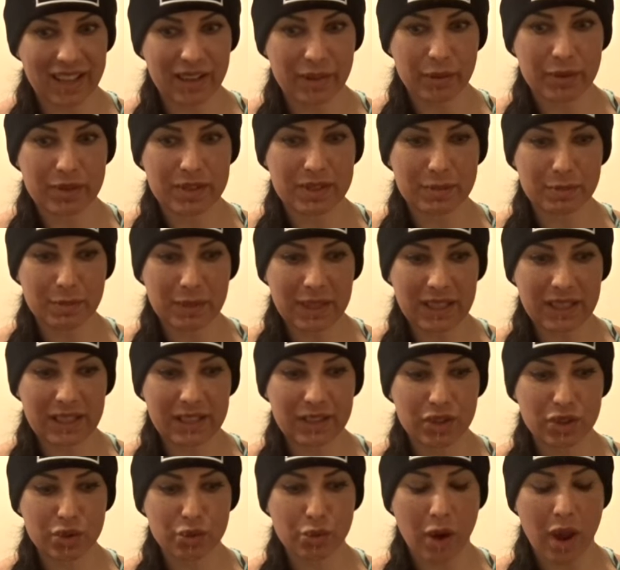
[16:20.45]
It was
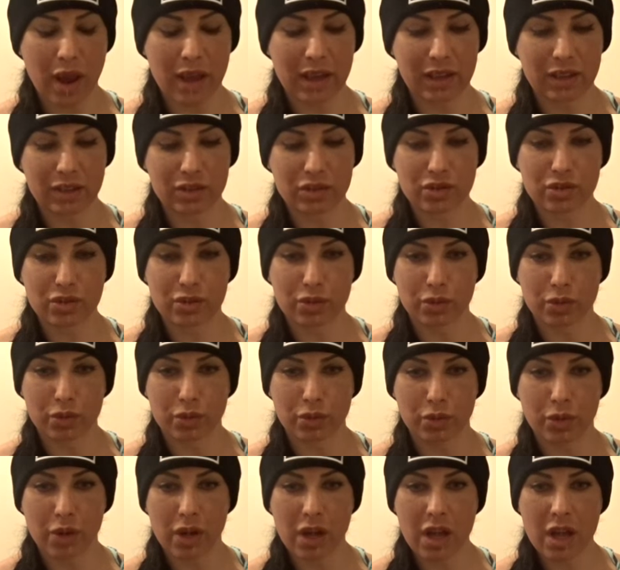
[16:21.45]
me trying
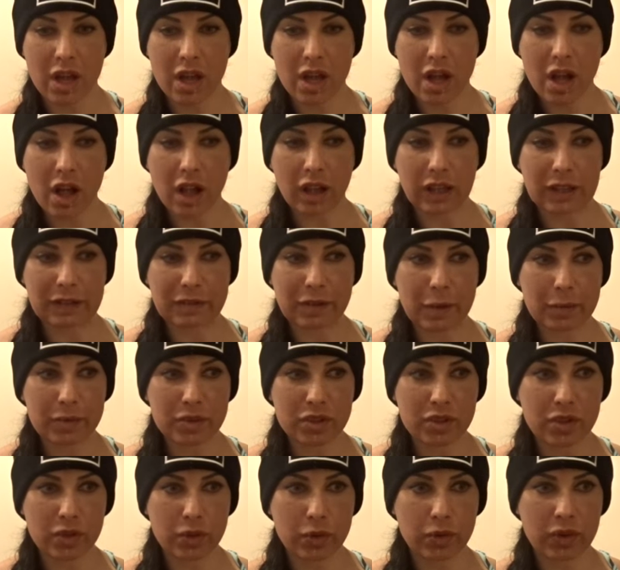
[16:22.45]
to live
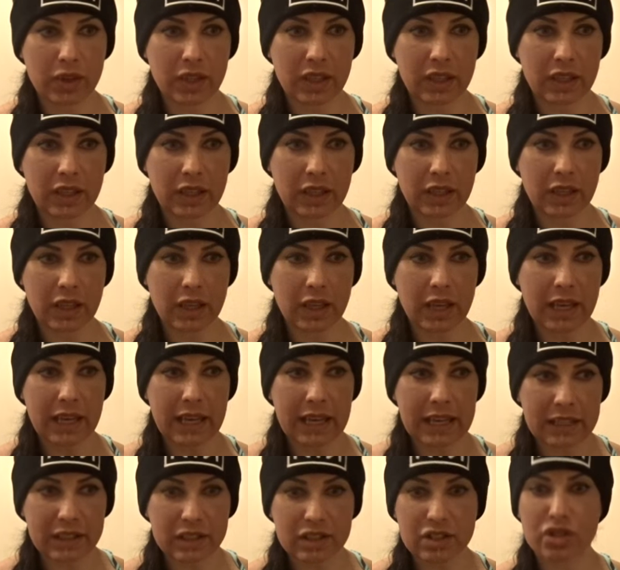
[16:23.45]
up to the
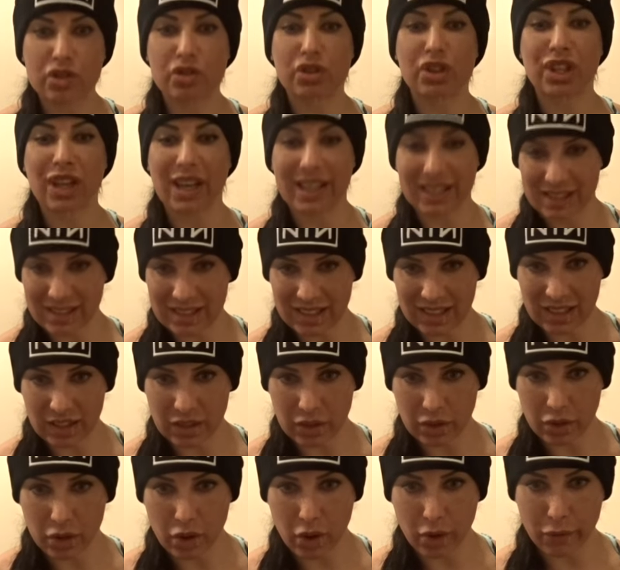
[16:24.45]
industry
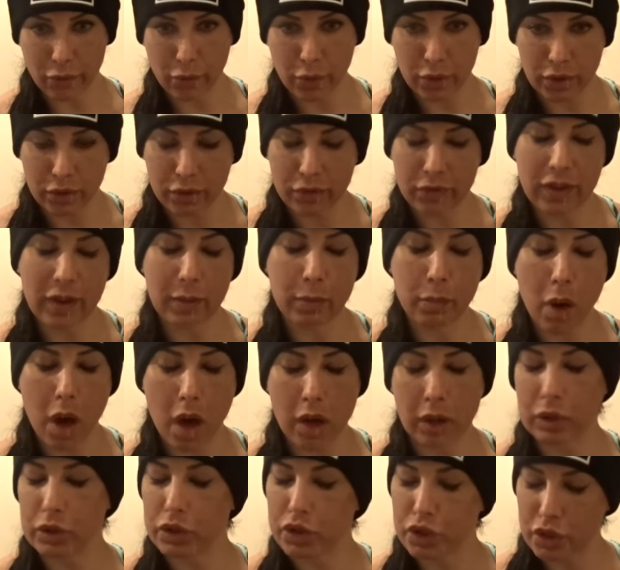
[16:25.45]
ideal of what a fit
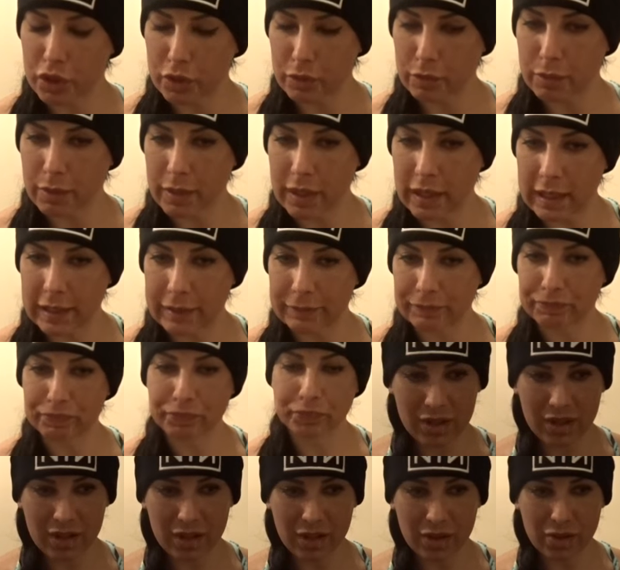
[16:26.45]
model should be.
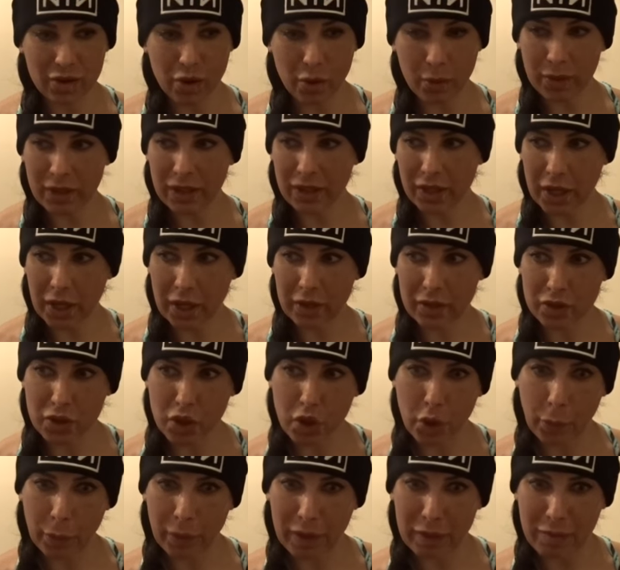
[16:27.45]
Nobody could have
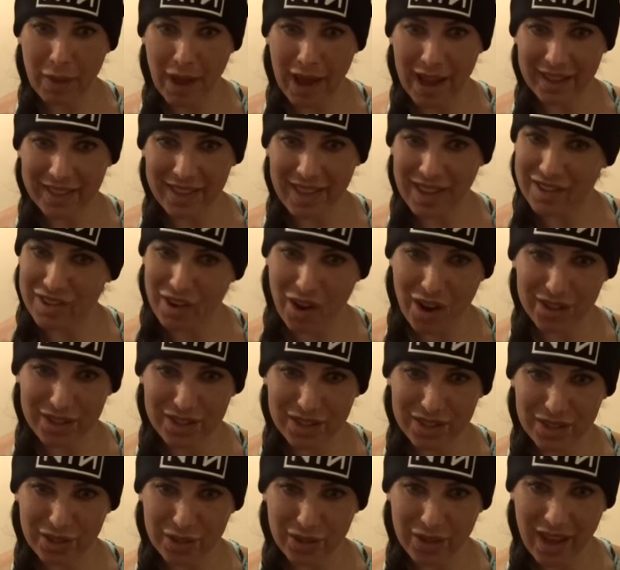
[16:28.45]
told me back then not
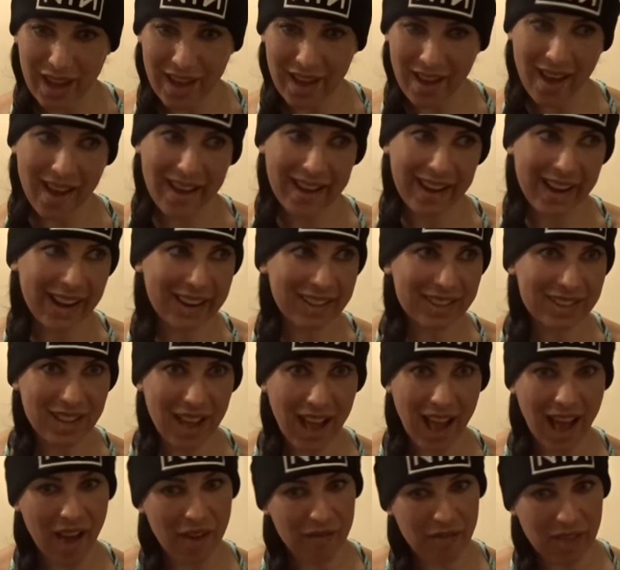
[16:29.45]
to do that. I had to
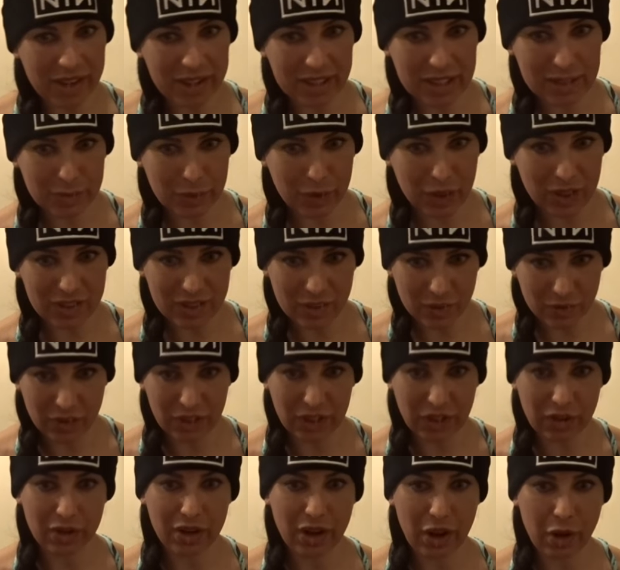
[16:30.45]
have that experience and
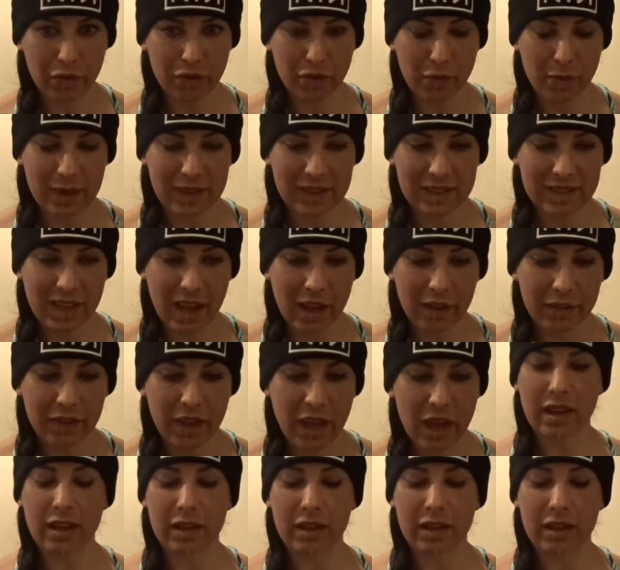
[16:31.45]
figure it out for myself.